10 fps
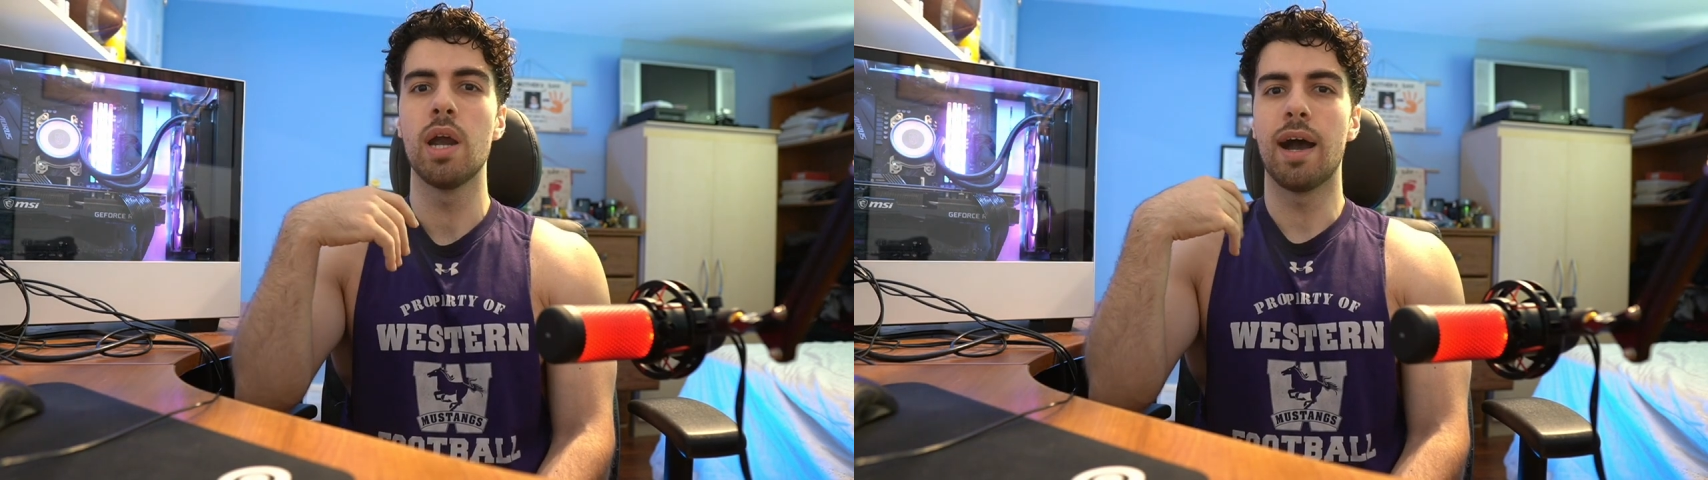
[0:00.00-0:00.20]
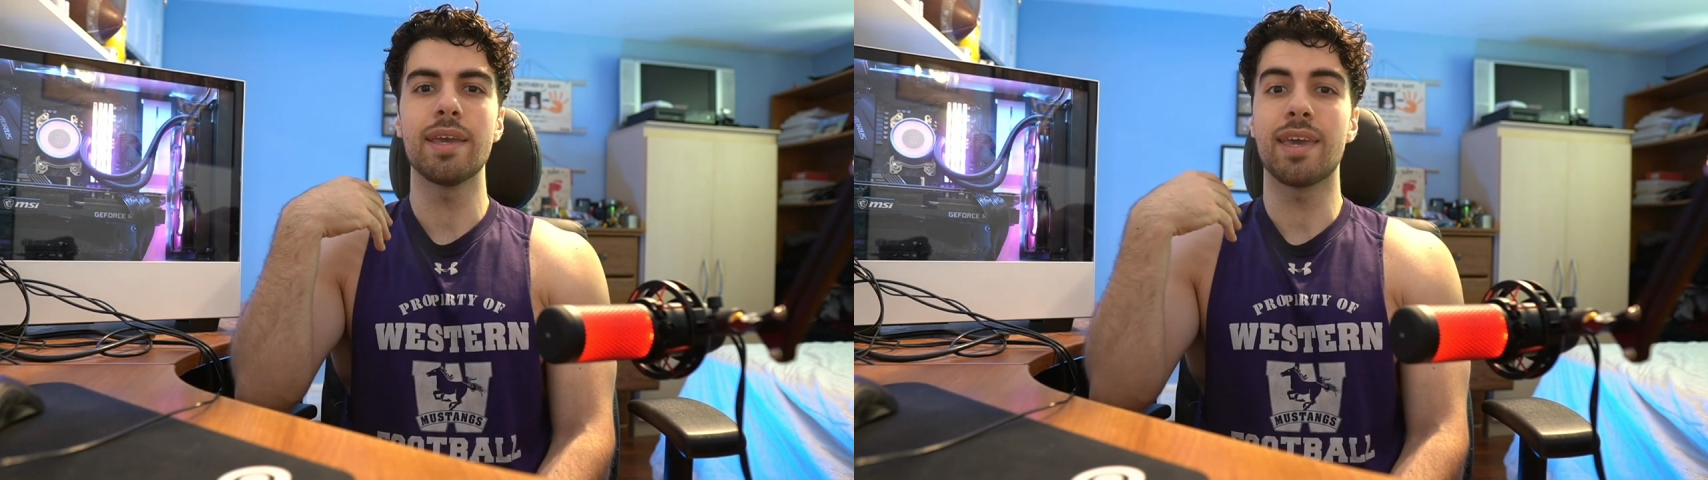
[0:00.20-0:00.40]

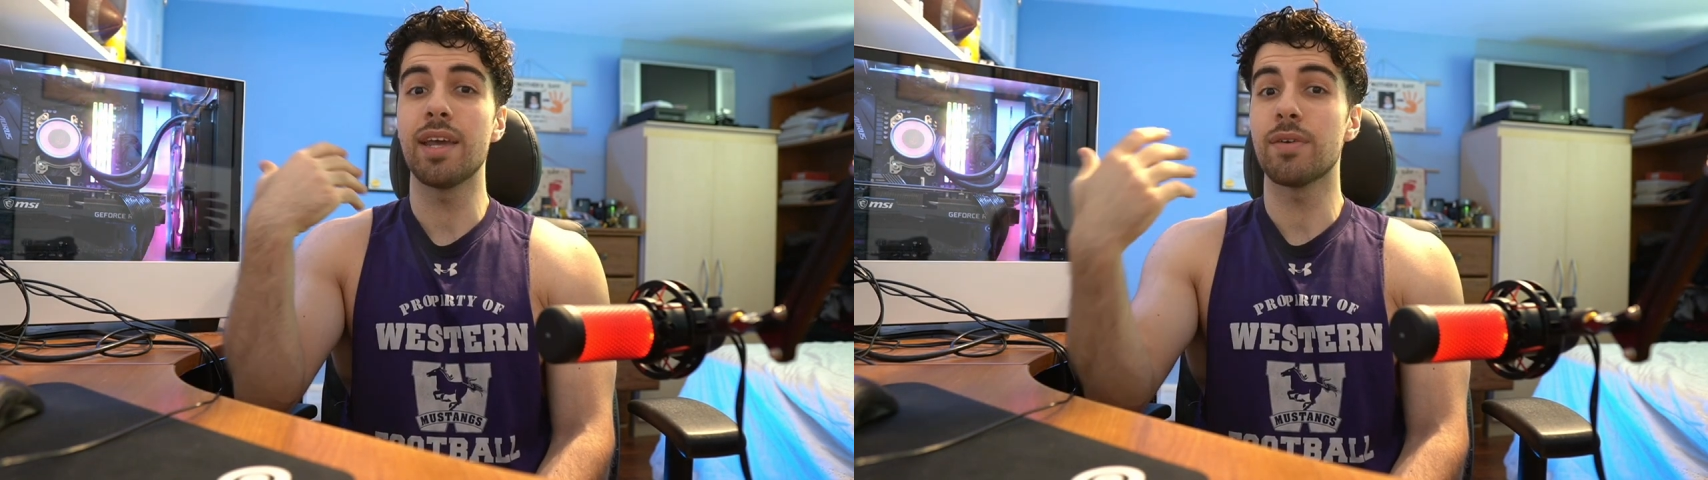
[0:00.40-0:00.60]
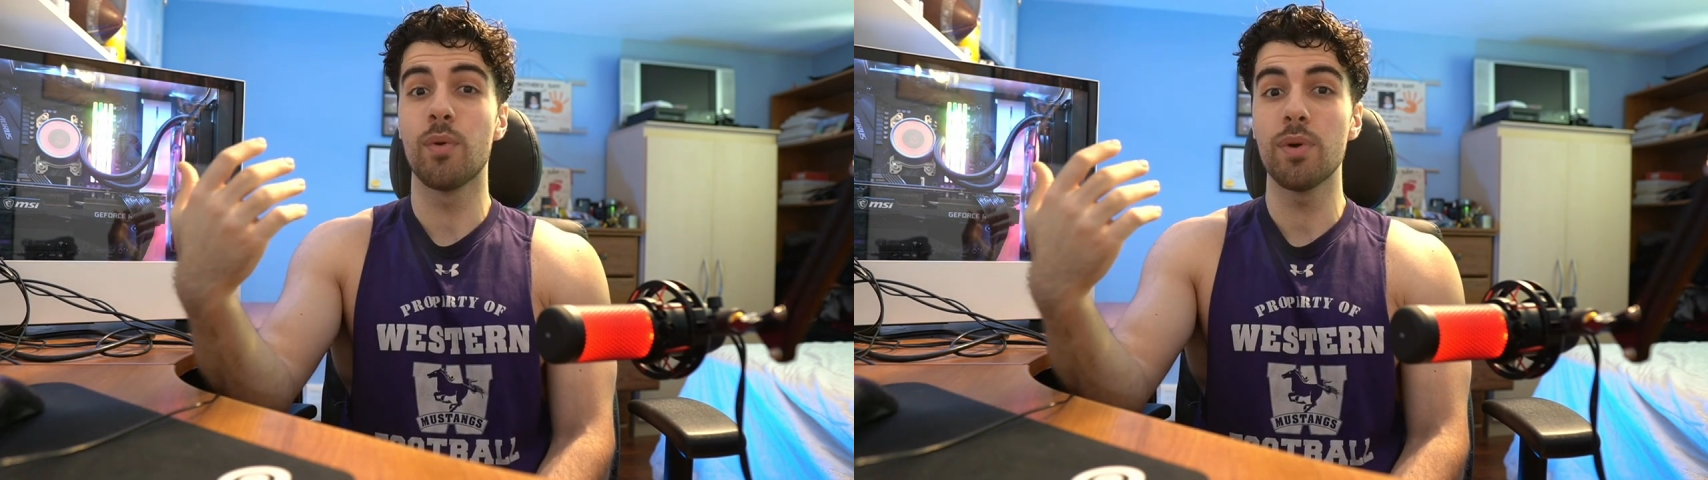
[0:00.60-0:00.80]
I
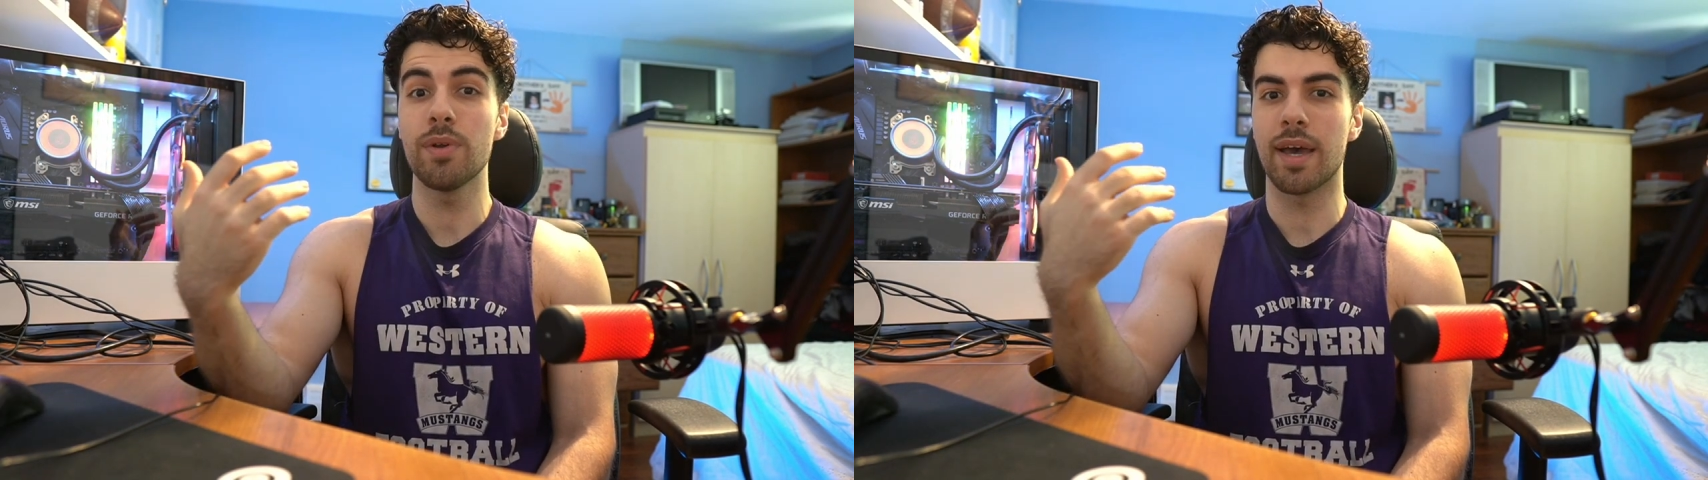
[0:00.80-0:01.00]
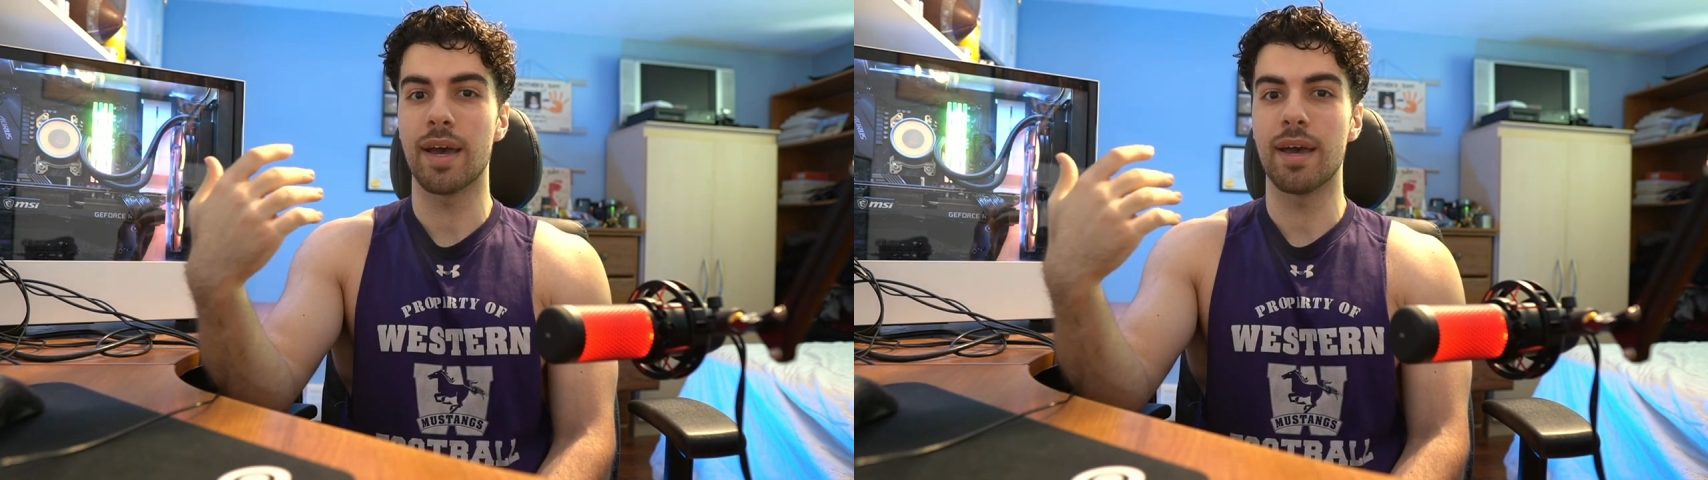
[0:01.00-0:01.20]
can't
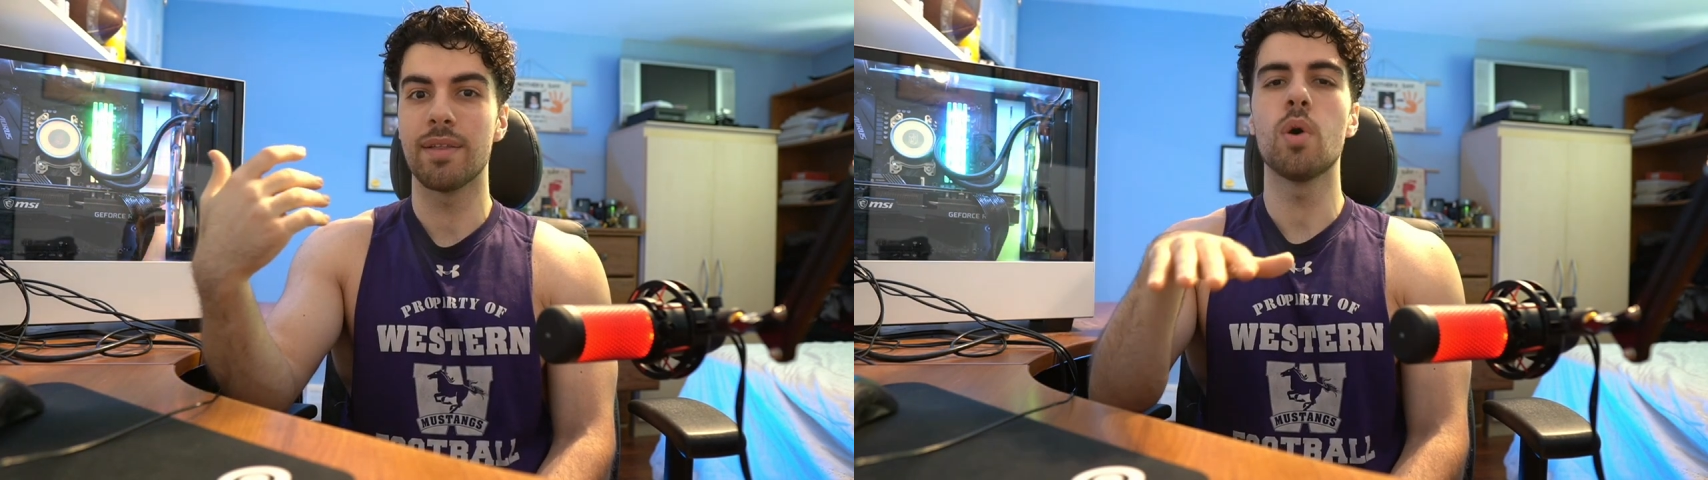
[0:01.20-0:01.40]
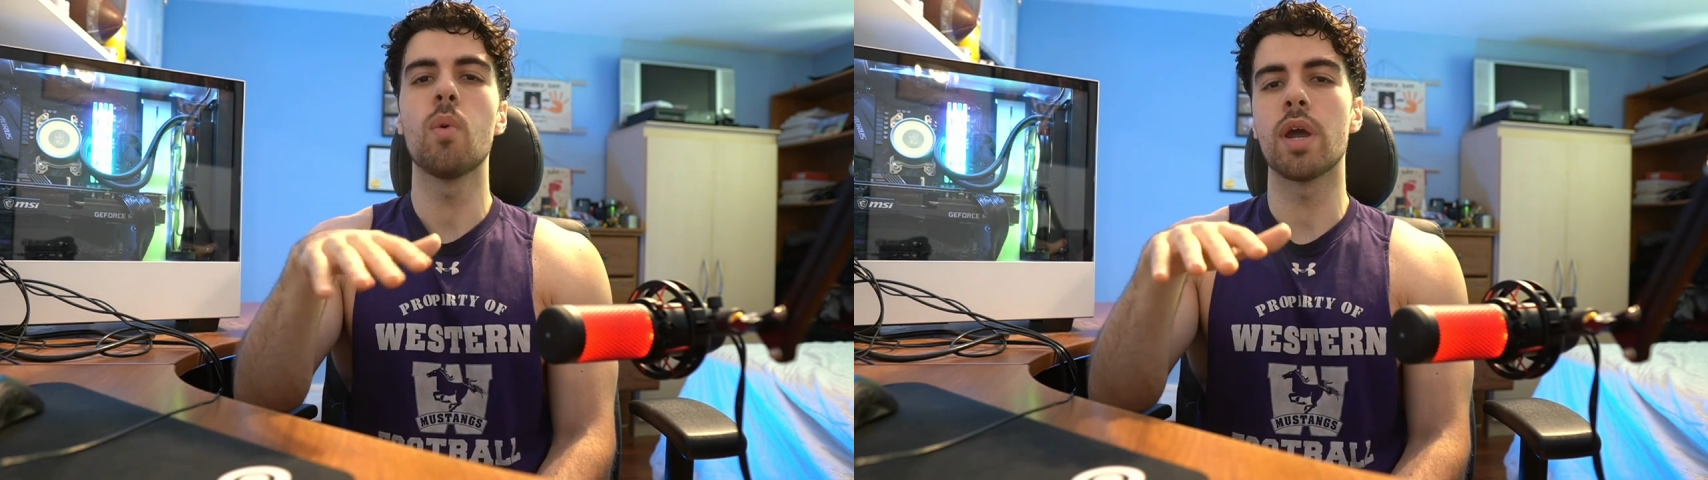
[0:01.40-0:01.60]
afford that.
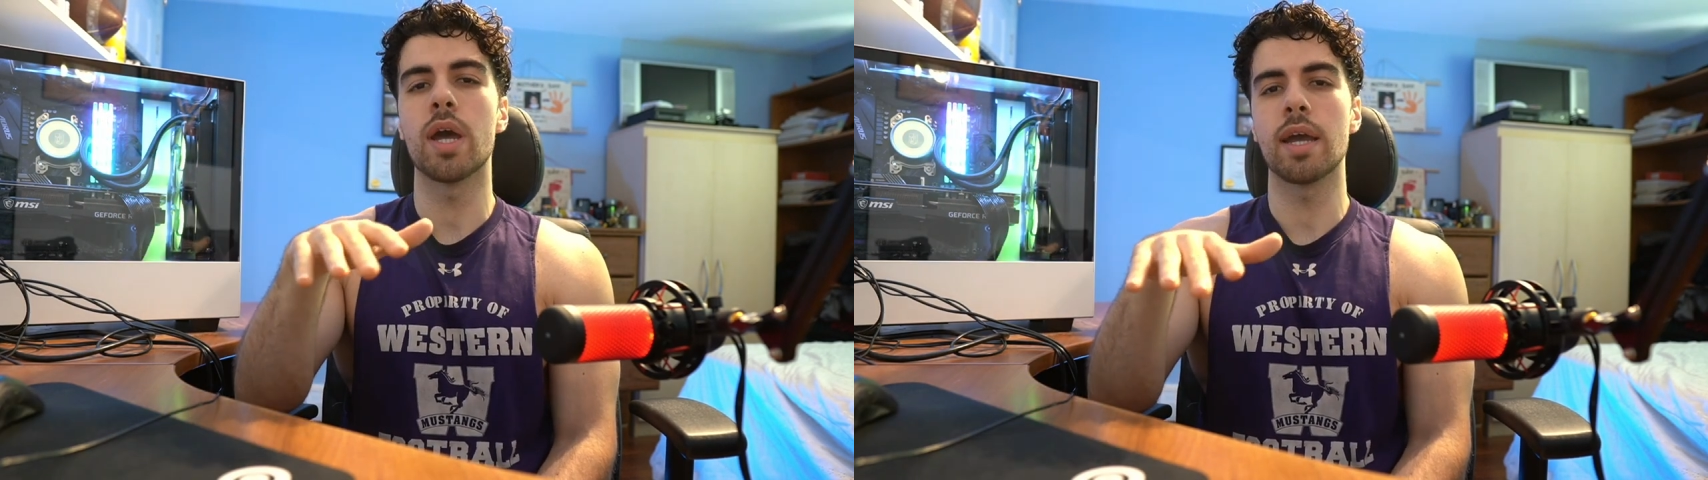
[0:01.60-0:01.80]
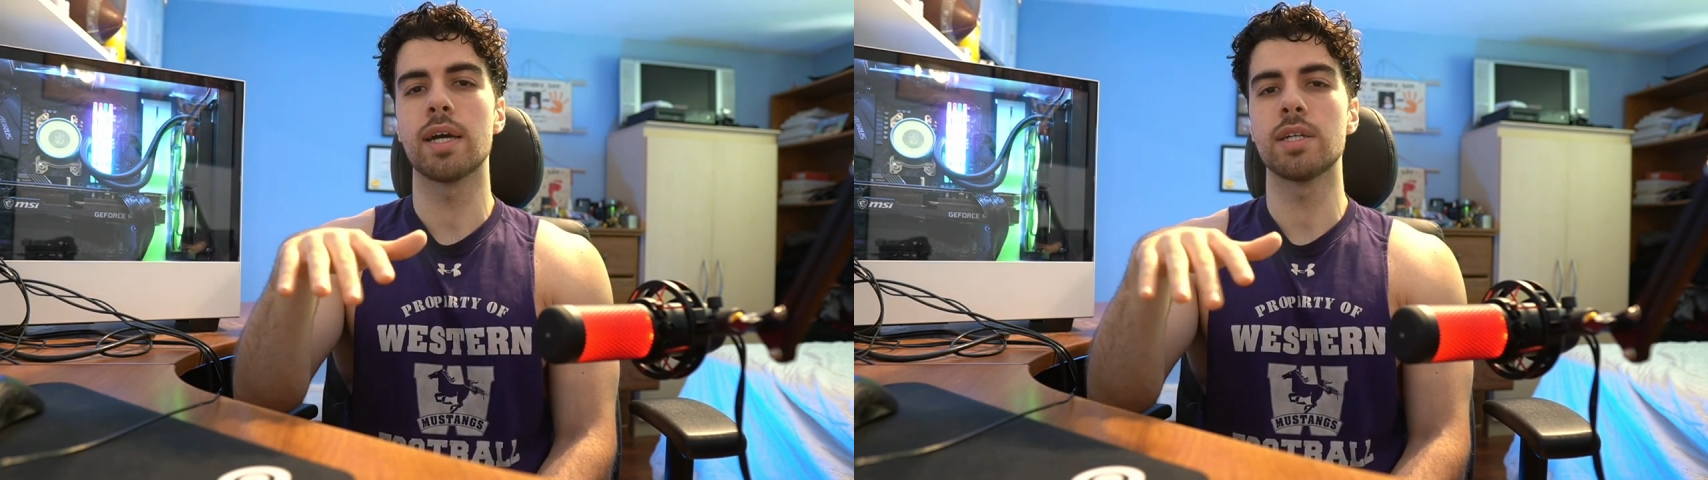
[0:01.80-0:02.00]
Don't worry,
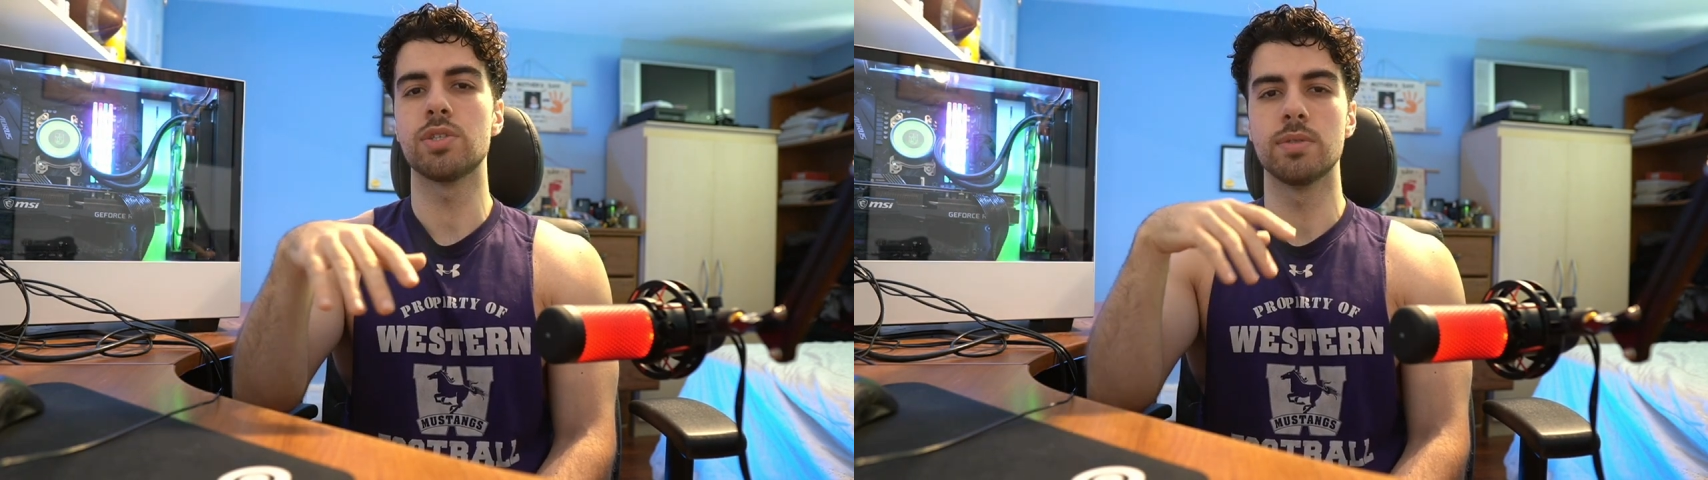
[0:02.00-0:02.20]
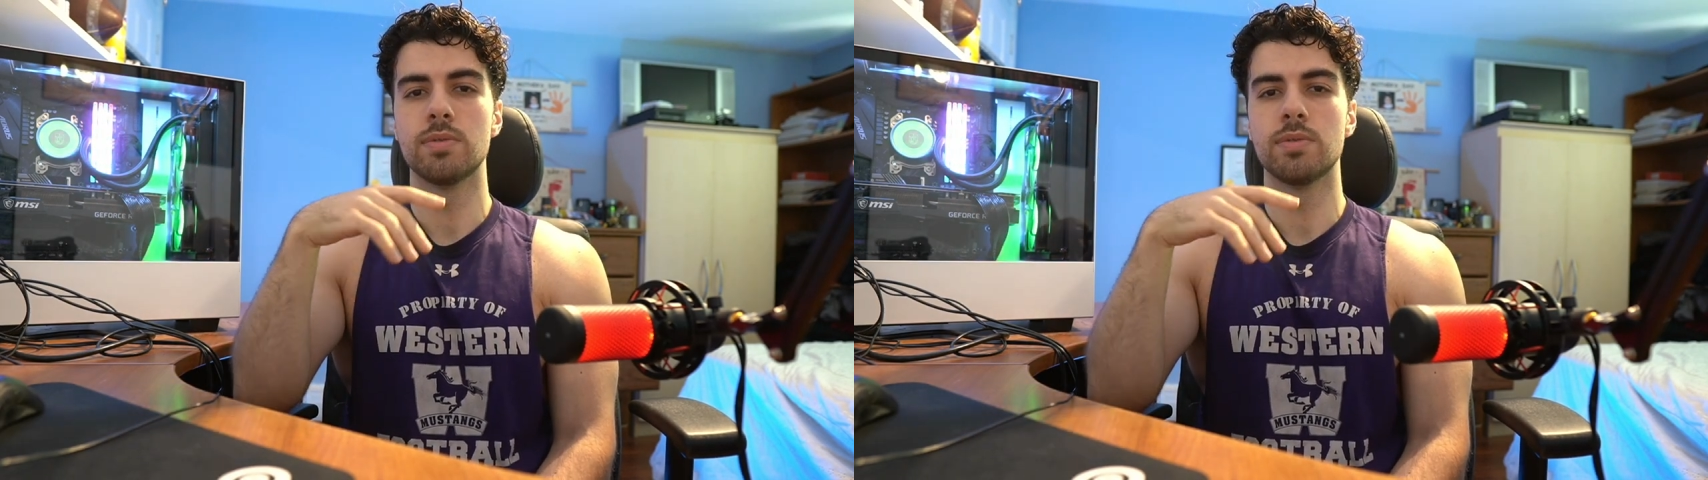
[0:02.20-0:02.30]
I got you.